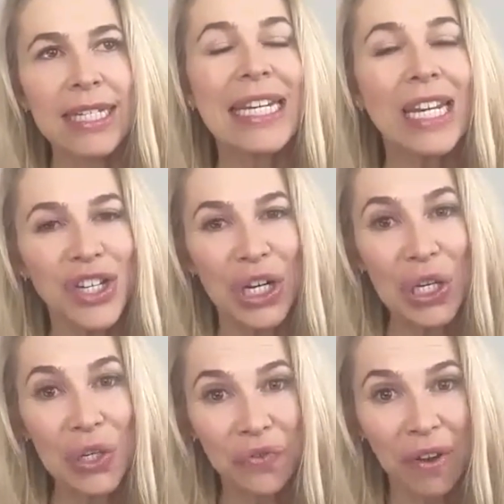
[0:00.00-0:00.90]

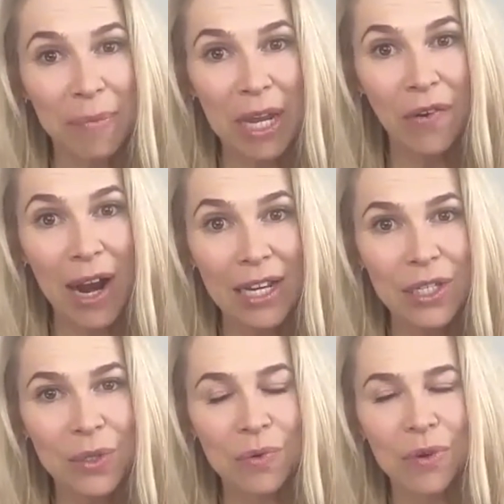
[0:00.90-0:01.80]
teachings from my
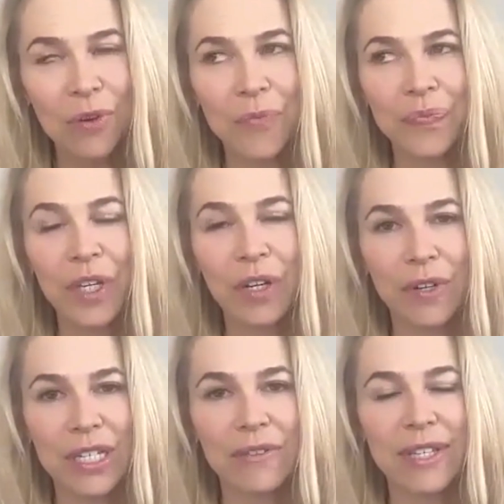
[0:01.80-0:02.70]
grad school,
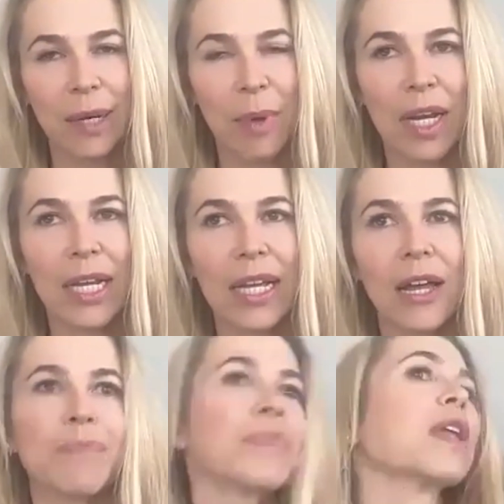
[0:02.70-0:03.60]
University of Santa Monica,